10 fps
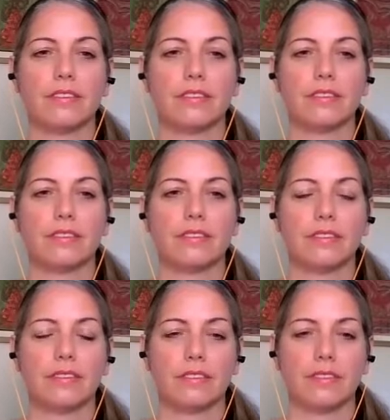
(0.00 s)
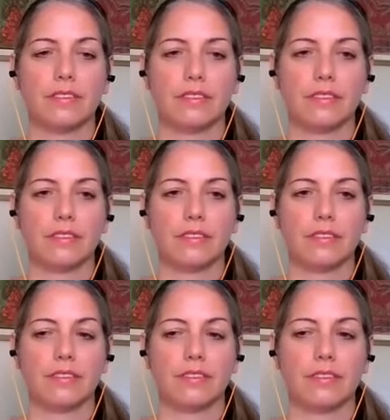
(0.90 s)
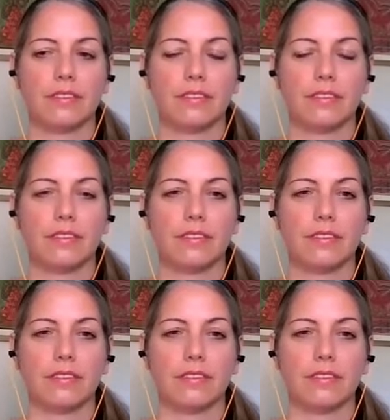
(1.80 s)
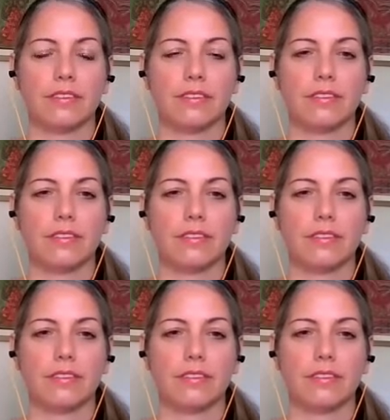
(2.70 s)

No words are spoken by the person on screen.